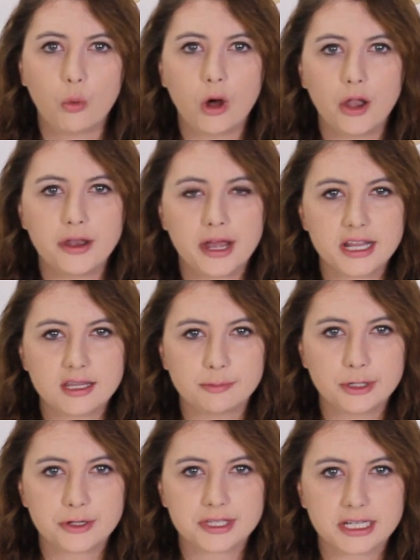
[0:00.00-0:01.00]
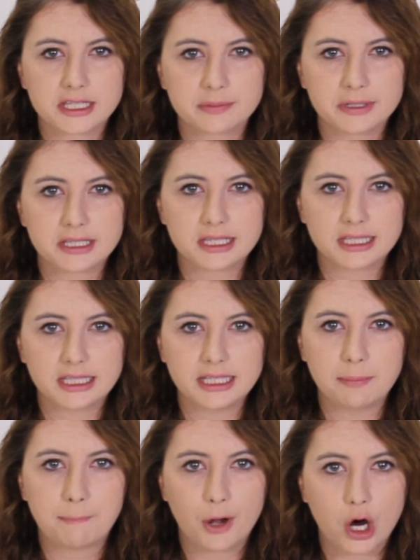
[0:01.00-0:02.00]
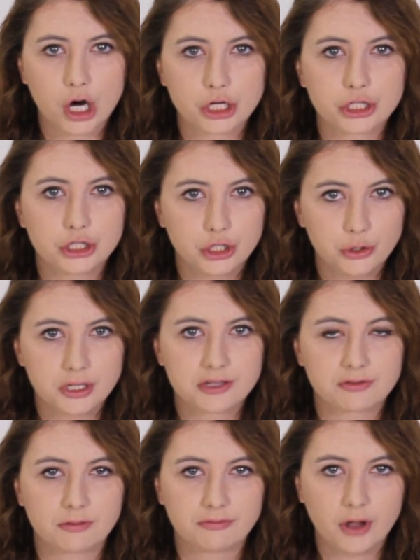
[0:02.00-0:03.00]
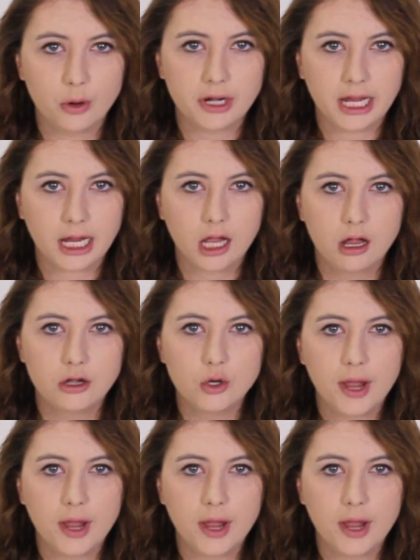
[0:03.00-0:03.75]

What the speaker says: While none of the bills explicitly bar students from voting,